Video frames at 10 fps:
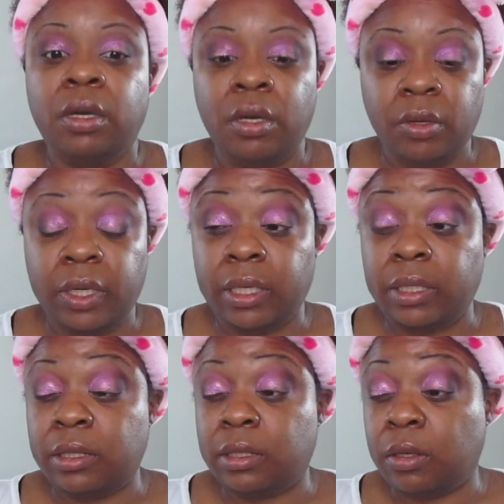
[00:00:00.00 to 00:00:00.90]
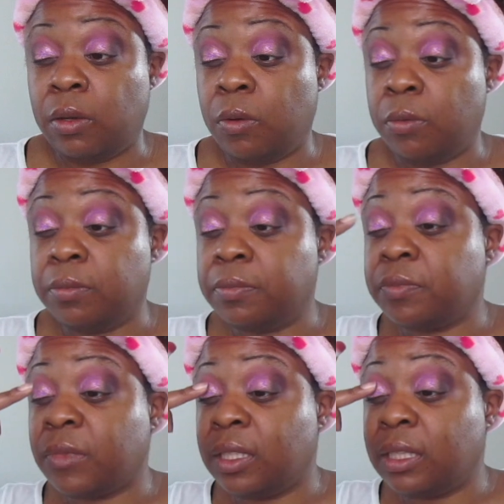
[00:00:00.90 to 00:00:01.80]
Okay, so
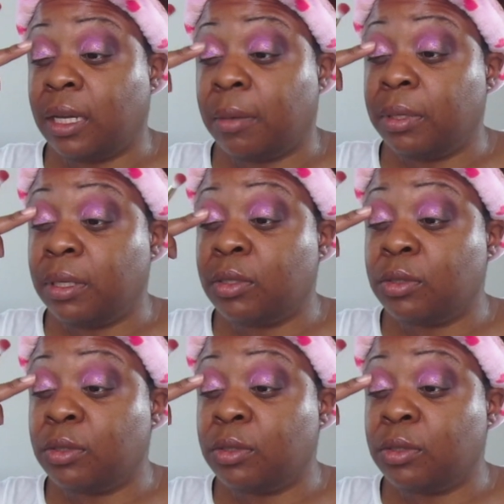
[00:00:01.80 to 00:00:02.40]
I think I put a little